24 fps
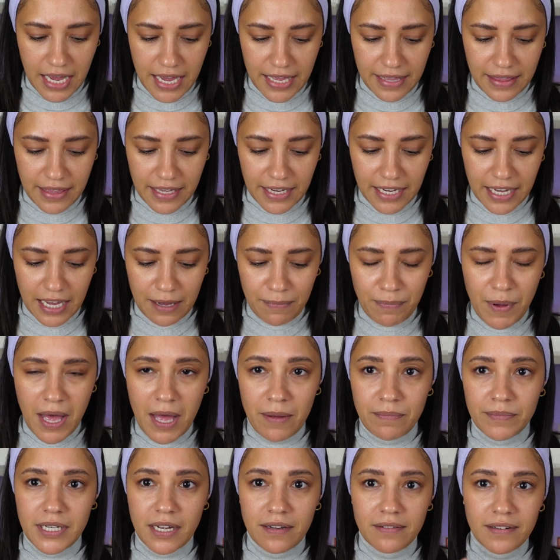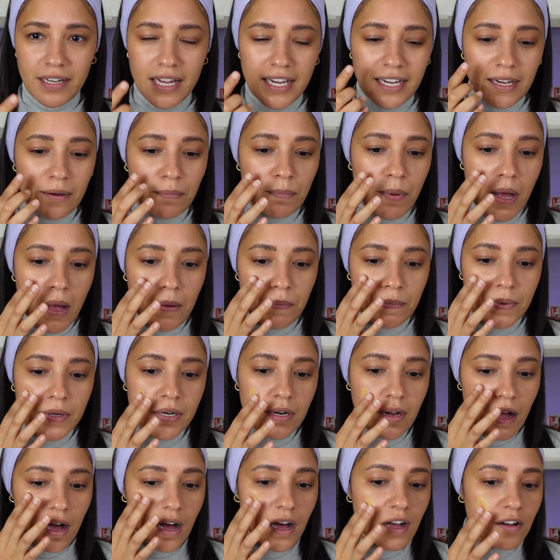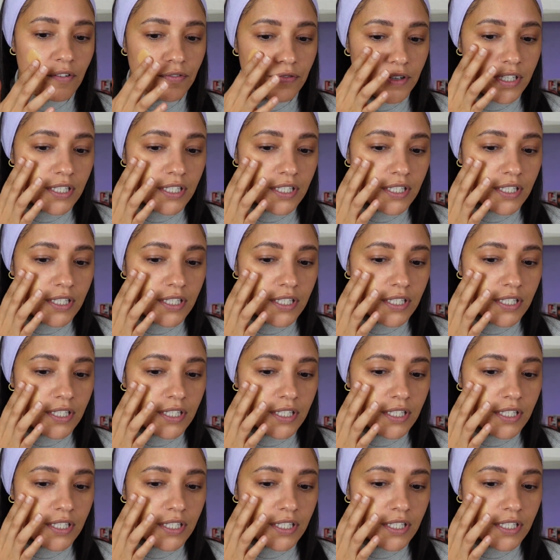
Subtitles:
I think I pumped out like a pump and a half,